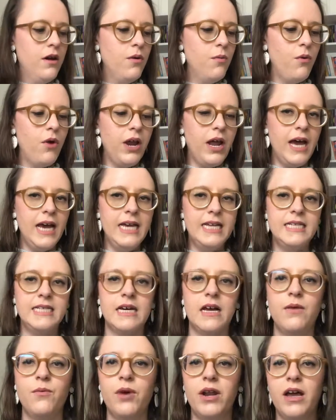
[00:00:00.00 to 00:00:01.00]
what I had
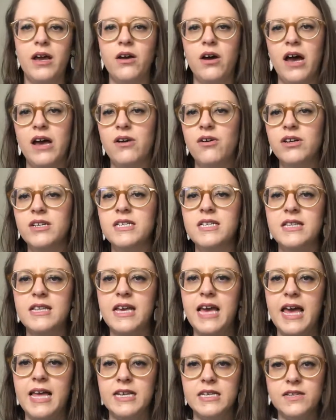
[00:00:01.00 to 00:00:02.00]
done when I got to
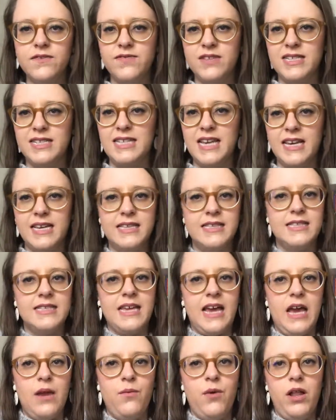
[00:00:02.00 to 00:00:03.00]
the end of the second
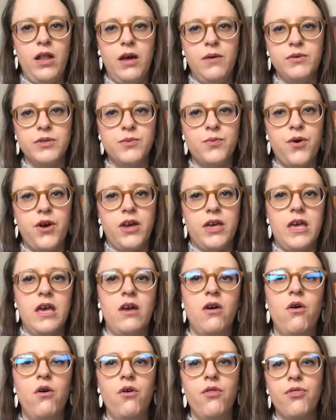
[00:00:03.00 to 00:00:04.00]
skein while I was
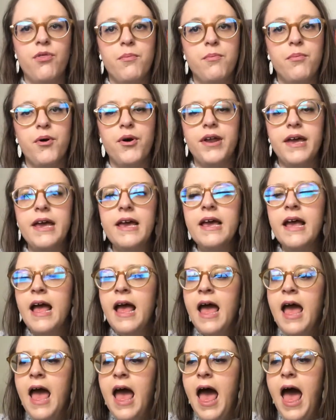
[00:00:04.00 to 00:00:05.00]
working on the body,
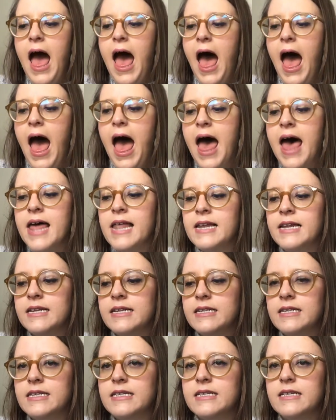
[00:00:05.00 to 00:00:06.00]

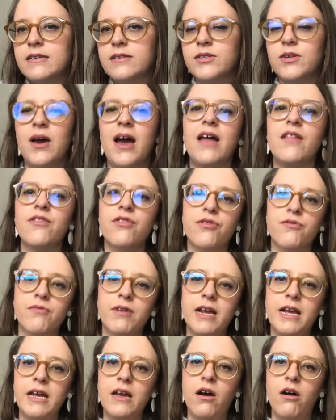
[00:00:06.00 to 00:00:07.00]
and so I had
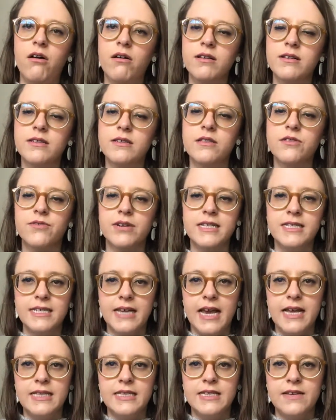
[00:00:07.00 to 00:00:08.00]
three
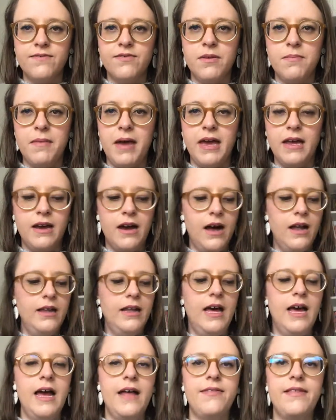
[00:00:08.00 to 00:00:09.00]
skeins of the main
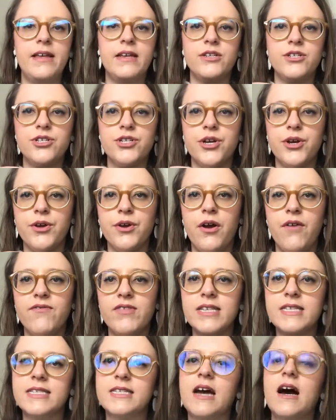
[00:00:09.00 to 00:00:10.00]
colour and then 2 of
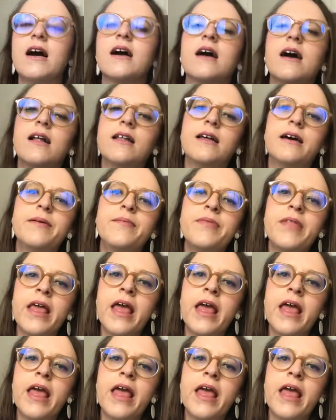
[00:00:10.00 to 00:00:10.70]
this dark colour,